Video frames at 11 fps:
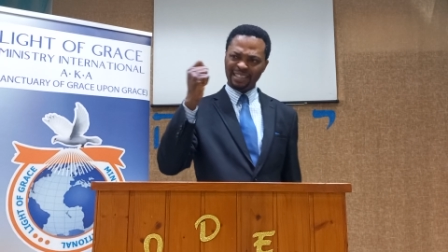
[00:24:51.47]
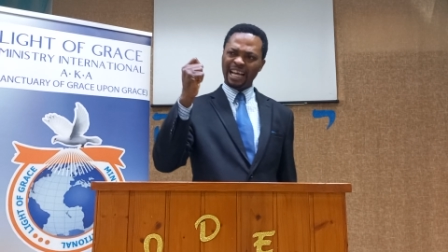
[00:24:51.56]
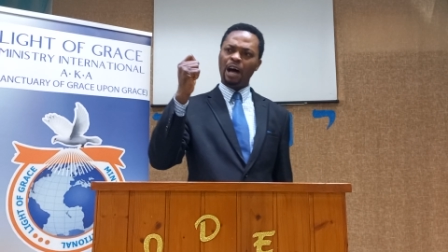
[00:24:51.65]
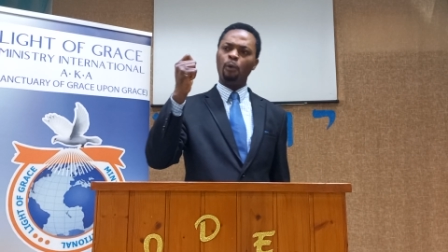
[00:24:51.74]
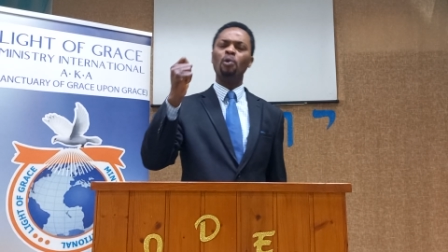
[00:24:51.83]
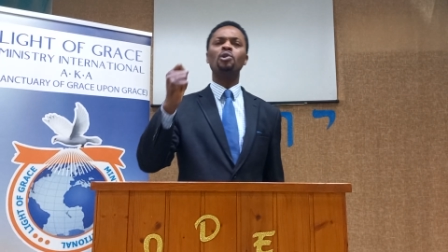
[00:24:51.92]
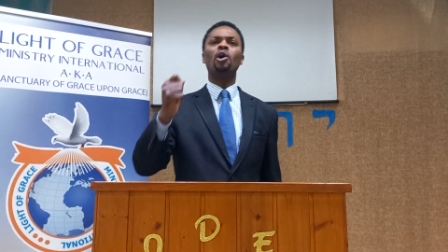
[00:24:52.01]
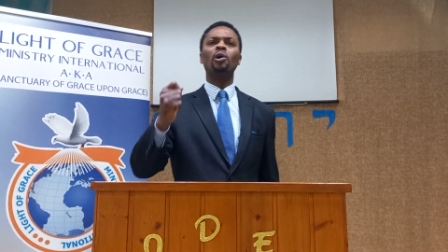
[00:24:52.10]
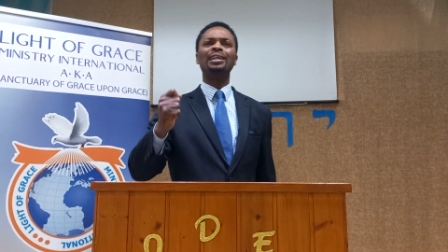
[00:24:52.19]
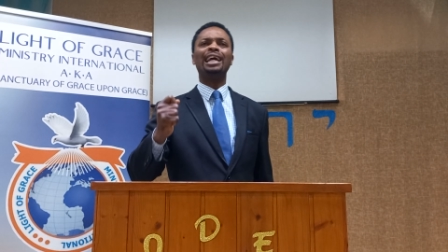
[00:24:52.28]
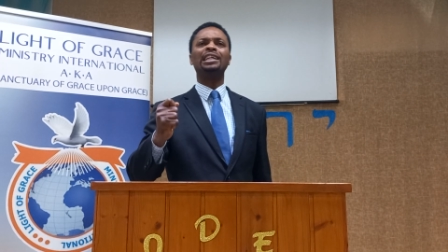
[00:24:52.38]
I
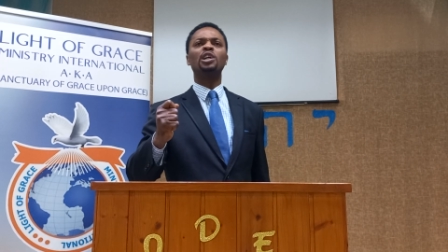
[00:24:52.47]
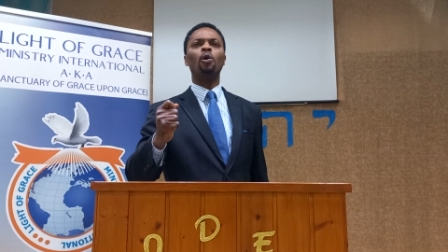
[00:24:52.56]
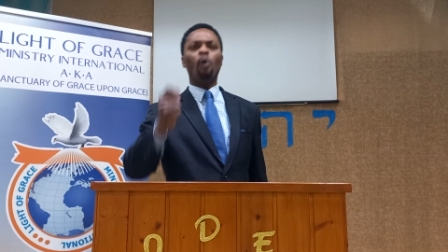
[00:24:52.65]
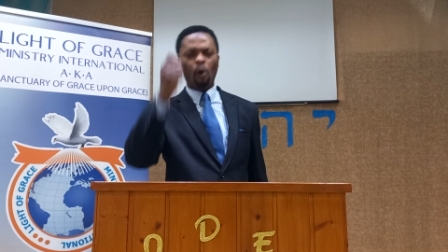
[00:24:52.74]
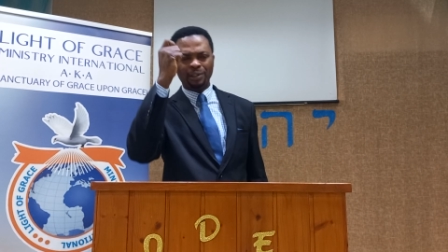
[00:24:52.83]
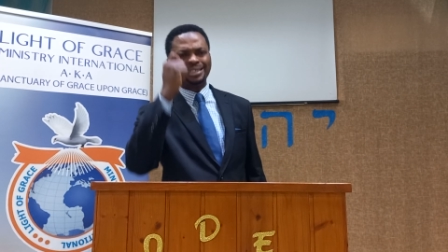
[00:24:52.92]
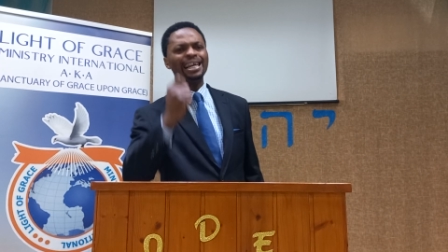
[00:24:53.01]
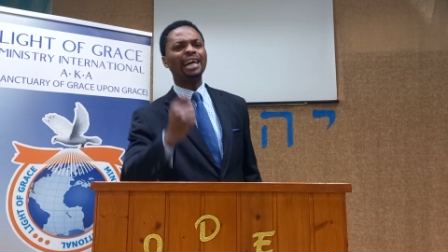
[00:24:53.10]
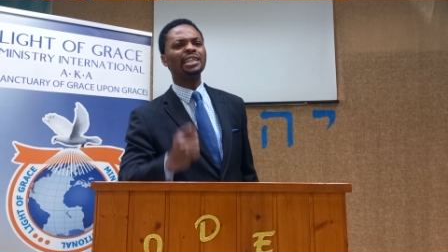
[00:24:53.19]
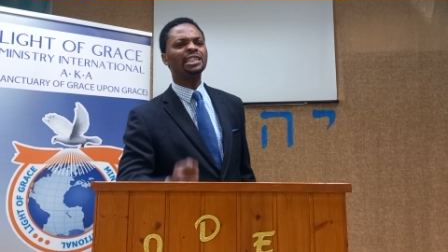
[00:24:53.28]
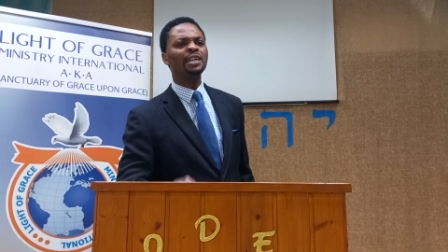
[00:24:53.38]
won't let go until I
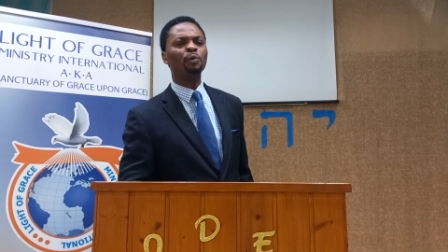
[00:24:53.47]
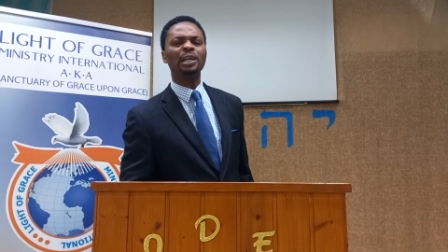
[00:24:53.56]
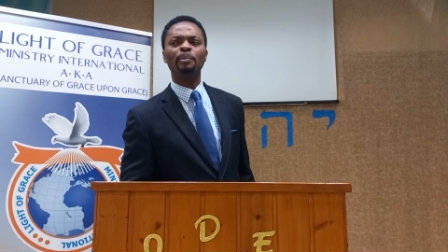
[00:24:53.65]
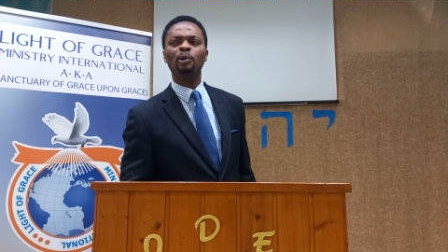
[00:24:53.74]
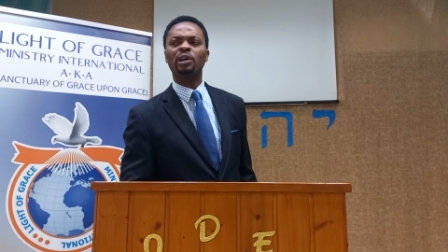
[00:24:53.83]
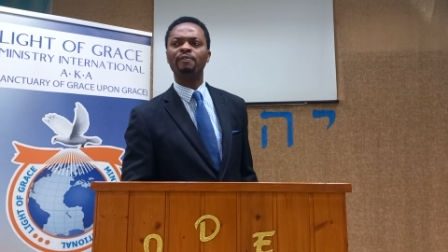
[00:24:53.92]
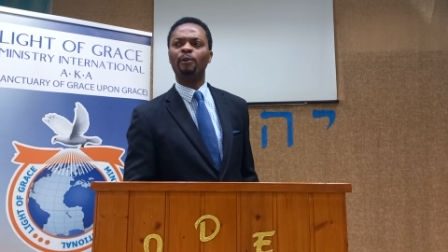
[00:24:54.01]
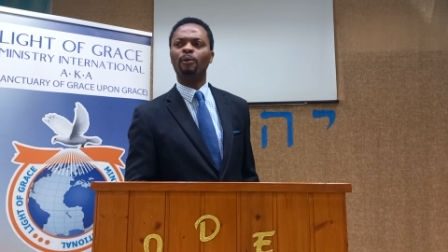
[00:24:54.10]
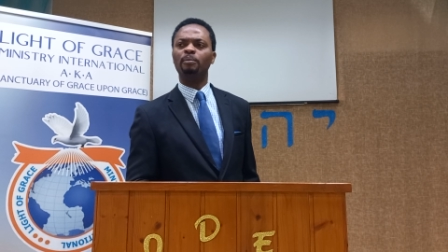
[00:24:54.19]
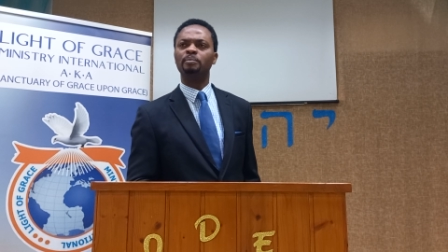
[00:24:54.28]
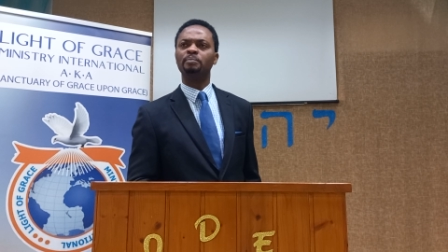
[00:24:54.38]
receive what I'm looking for.